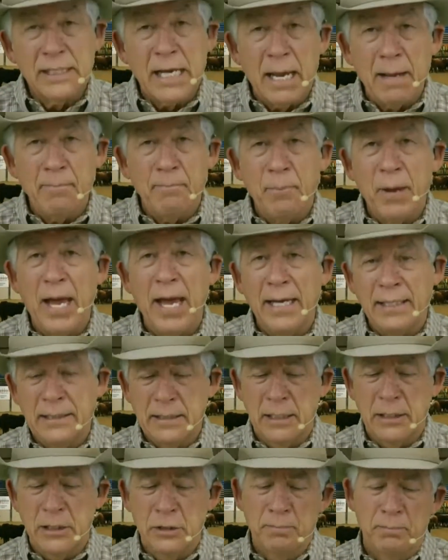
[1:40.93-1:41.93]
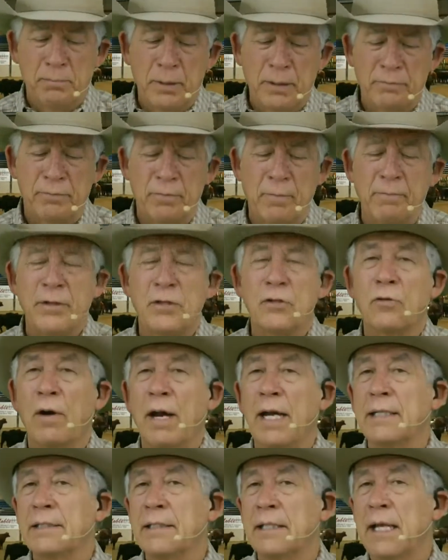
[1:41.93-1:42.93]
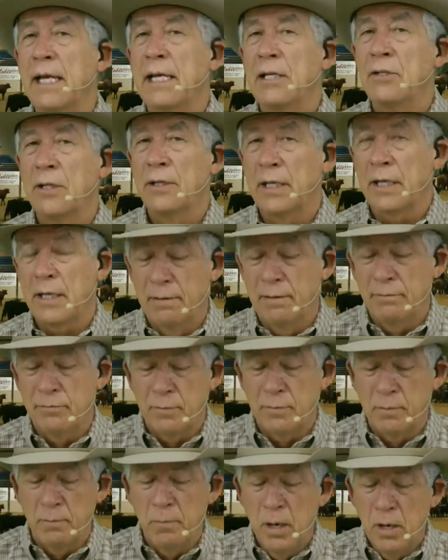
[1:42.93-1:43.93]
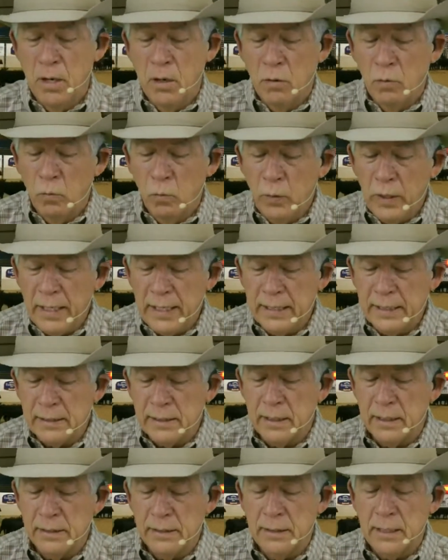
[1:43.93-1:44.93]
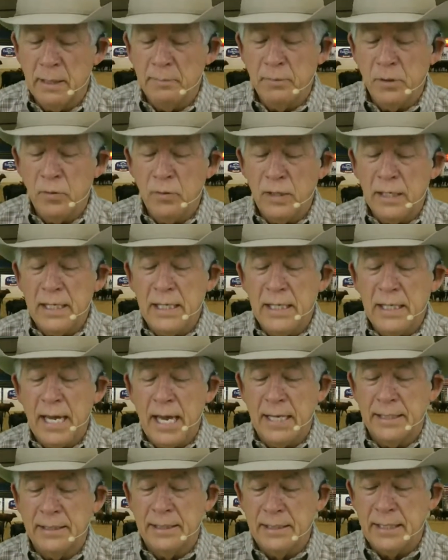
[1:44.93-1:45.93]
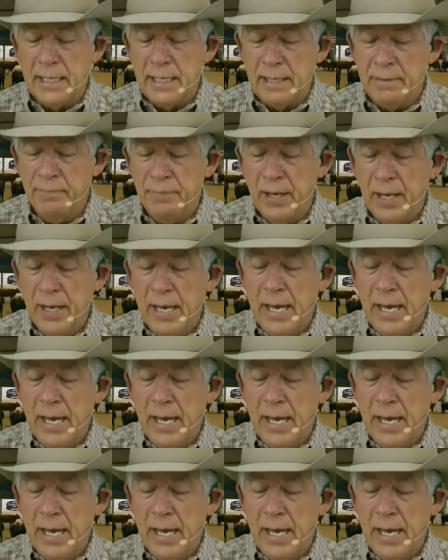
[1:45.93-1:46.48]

same passage, but from the translation that comes from West, W E S T,